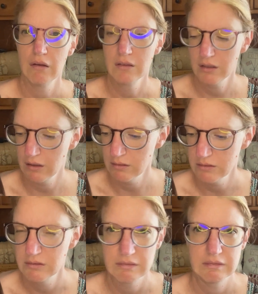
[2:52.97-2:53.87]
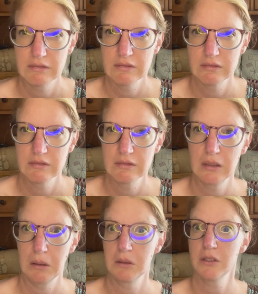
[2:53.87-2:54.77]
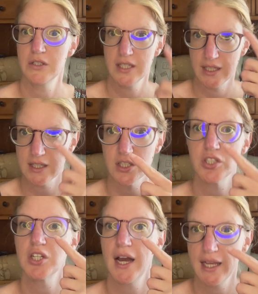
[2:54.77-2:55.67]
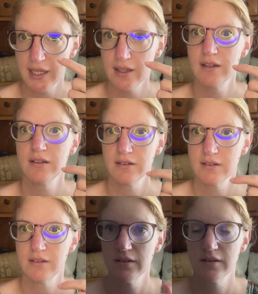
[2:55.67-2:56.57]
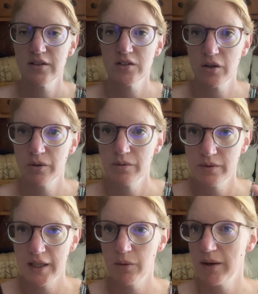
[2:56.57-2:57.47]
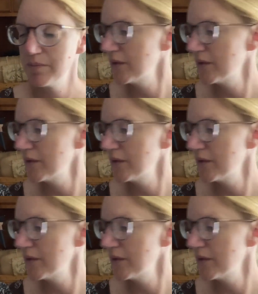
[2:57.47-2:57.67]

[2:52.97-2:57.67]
You see like this giant. So anyway,